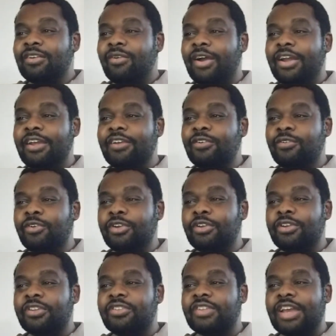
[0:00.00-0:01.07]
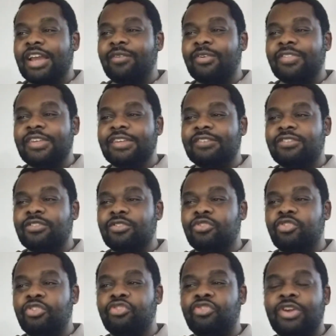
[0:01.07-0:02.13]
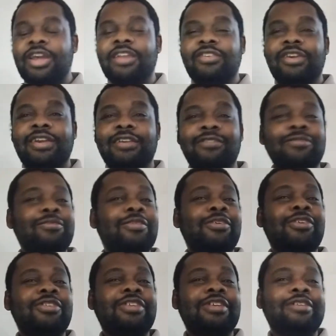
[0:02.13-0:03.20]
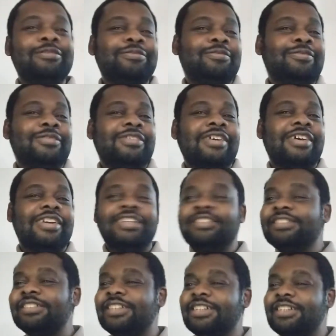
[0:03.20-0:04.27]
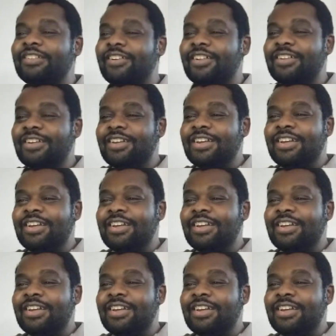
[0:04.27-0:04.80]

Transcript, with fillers: Why? Who are you to decide what things you shouldn't try to change? Mm, Christian. Mm, sorry. Mm, continue on.